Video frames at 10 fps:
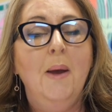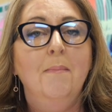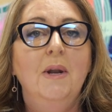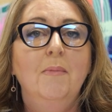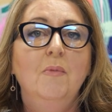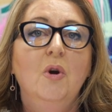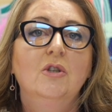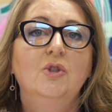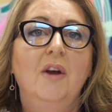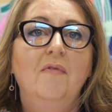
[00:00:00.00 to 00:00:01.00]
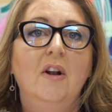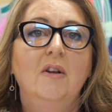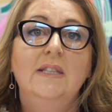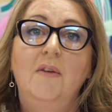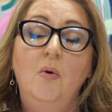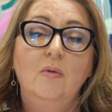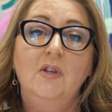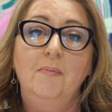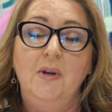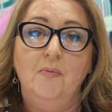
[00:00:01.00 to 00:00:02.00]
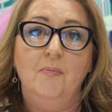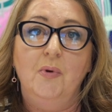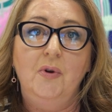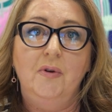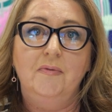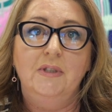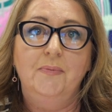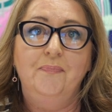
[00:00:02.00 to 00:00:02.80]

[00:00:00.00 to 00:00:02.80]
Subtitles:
Minimum contract values have also been removed.